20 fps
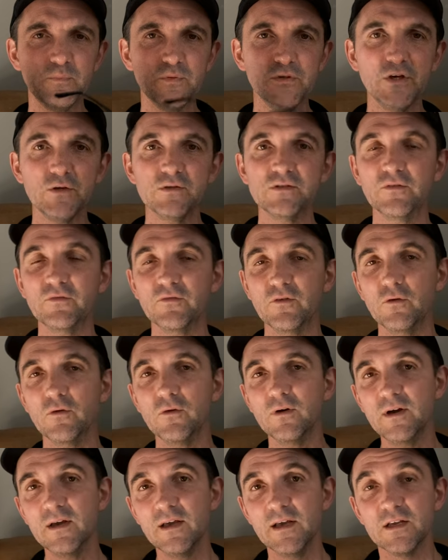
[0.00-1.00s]

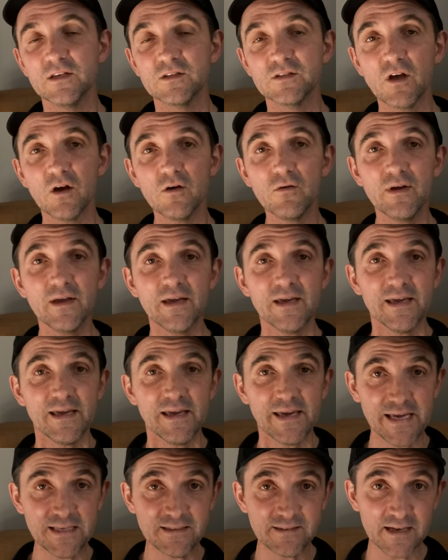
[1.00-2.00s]
beautiful. So
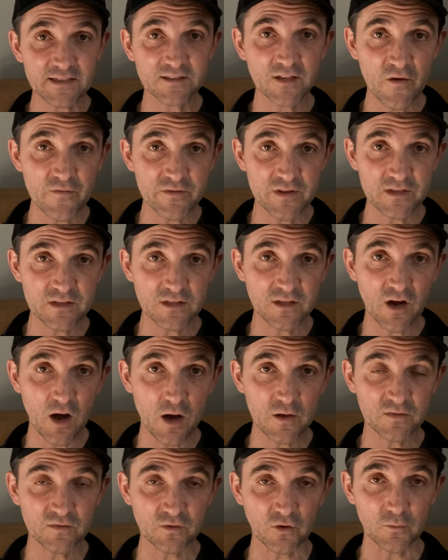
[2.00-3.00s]
he takes over this
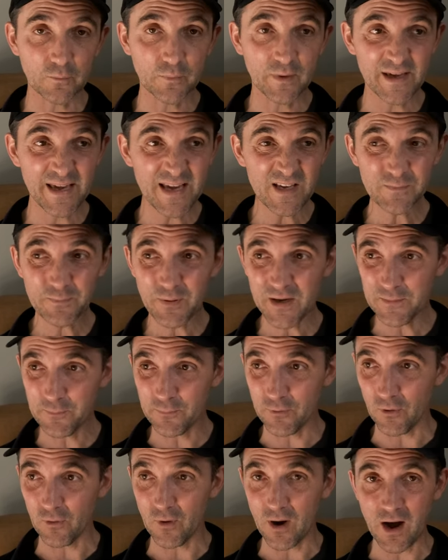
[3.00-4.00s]
castle, but his
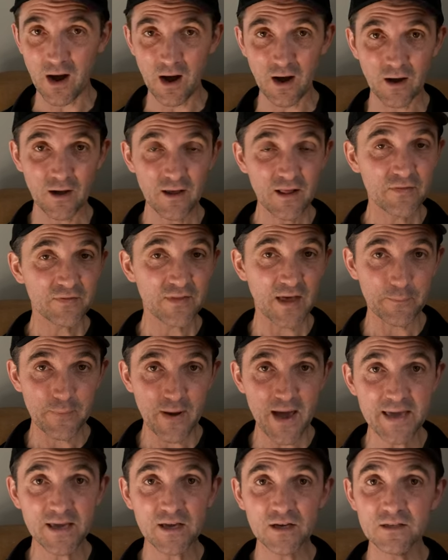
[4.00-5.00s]
people are, they're
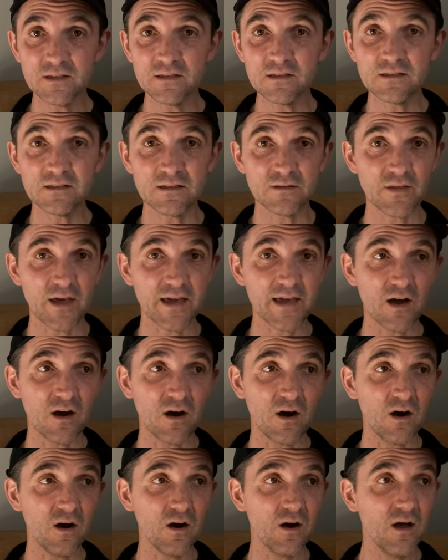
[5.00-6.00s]
pagans, they
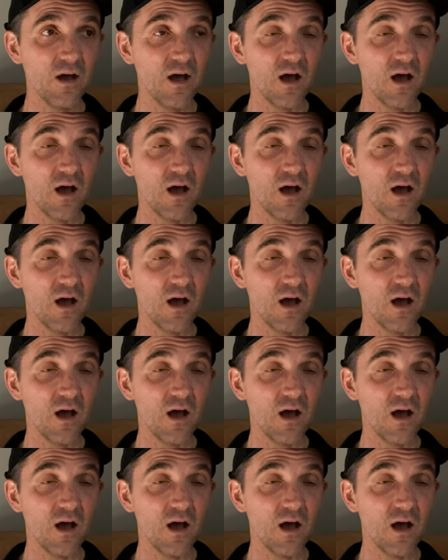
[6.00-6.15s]
are